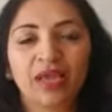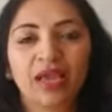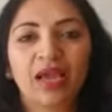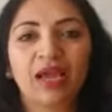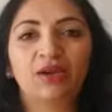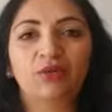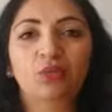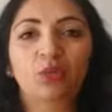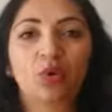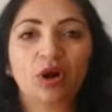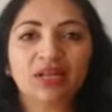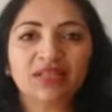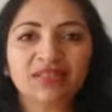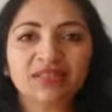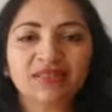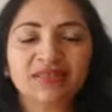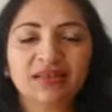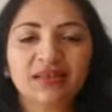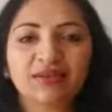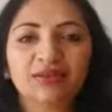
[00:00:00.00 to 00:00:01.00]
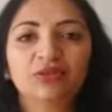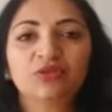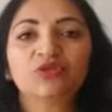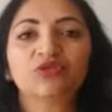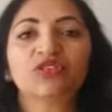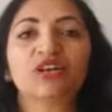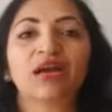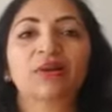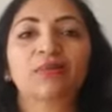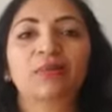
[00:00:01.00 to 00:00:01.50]
And once you
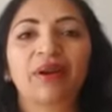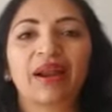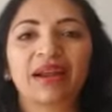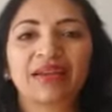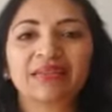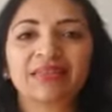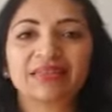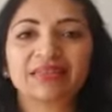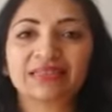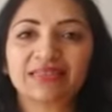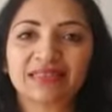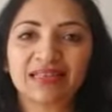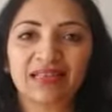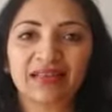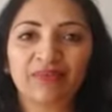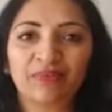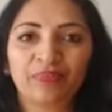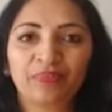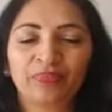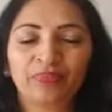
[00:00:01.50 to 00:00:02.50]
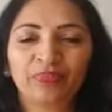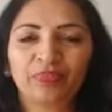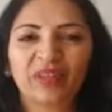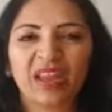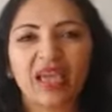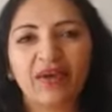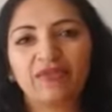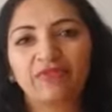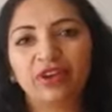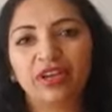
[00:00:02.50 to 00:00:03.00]
start practicing
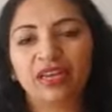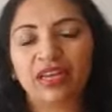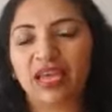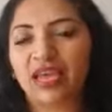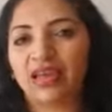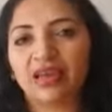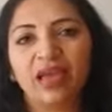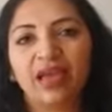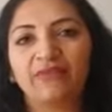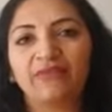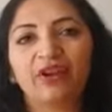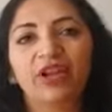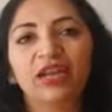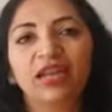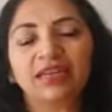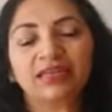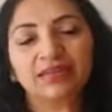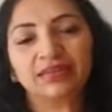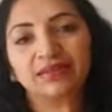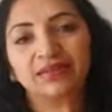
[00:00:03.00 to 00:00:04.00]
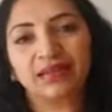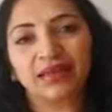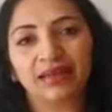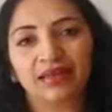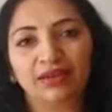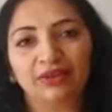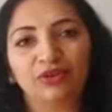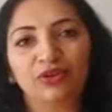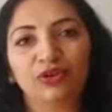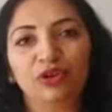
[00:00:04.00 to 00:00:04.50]
every day, every little
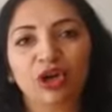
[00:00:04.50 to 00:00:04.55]
thing,